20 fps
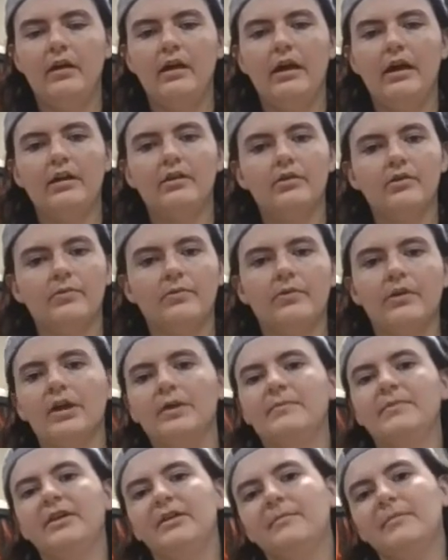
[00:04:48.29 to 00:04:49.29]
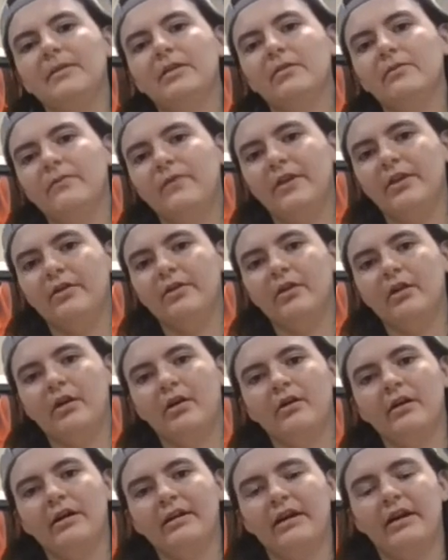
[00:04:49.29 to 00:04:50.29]
and your thumb and middle finger
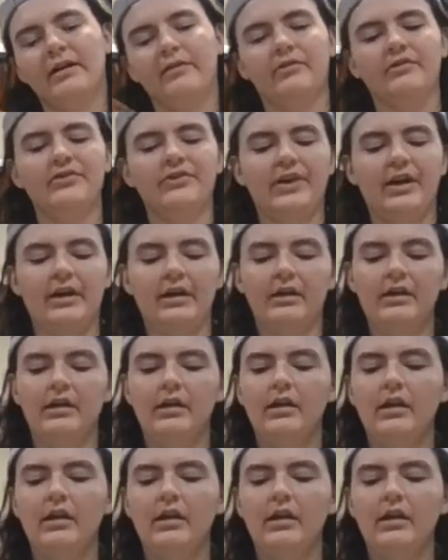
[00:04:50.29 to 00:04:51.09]
are on either side.